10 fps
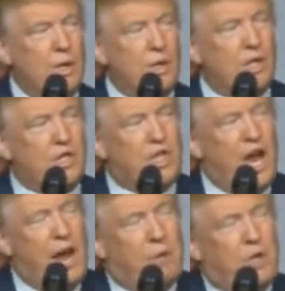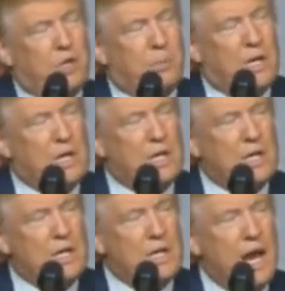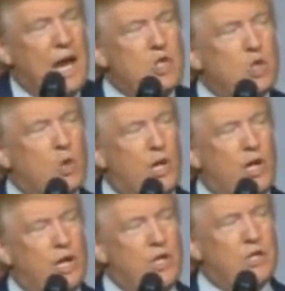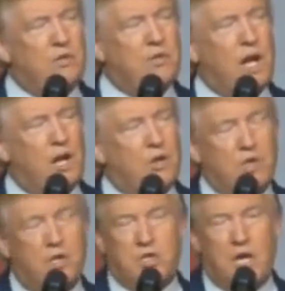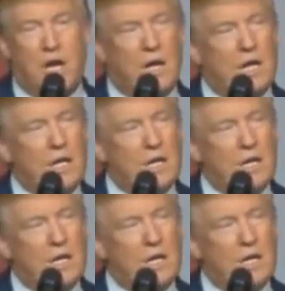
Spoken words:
The establishment has trillions of dollars at stake